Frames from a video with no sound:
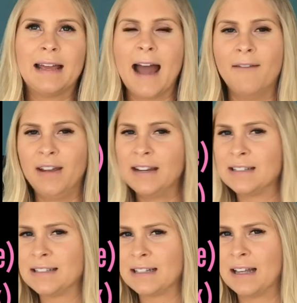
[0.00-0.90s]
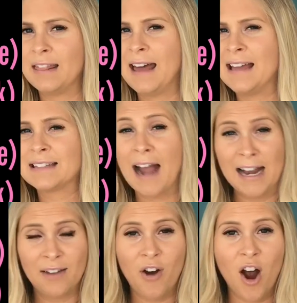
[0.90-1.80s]
caveat is that it's
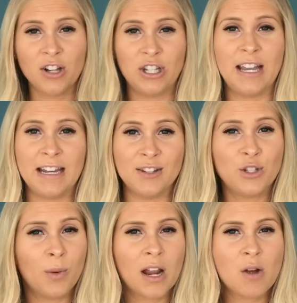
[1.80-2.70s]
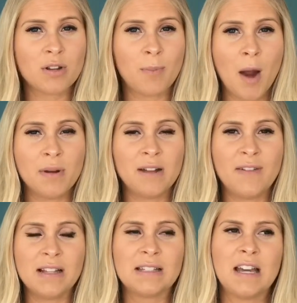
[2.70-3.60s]
kind of hard to get into working with Department of
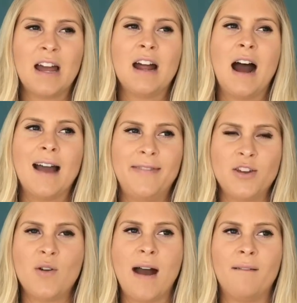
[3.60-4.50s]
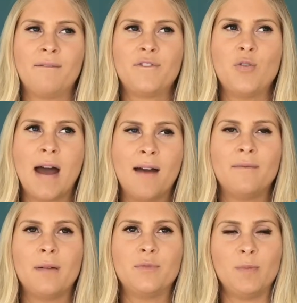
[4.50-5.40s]
Defense. I think you have
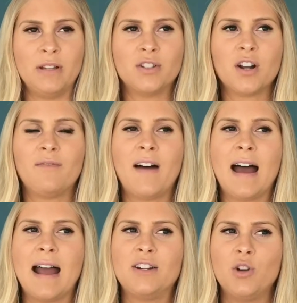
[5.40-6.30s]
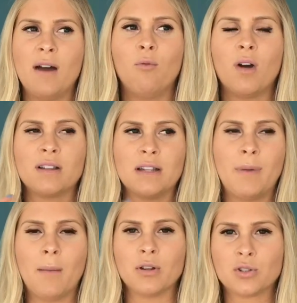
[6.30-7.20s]
to be certified, to have worked at a
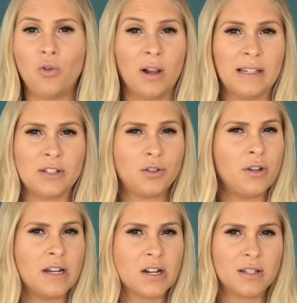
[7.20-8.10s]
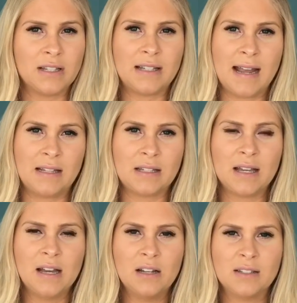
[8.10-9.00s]
public school at least 2 years in the States,
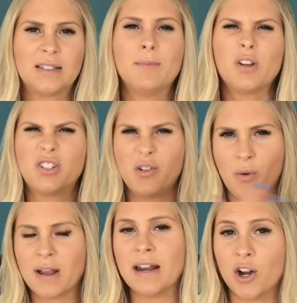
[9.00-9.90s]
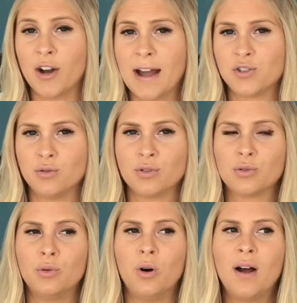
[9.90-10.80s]
similar to work in an international
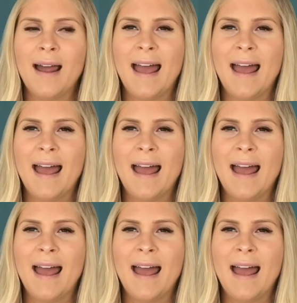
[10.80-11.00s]
school.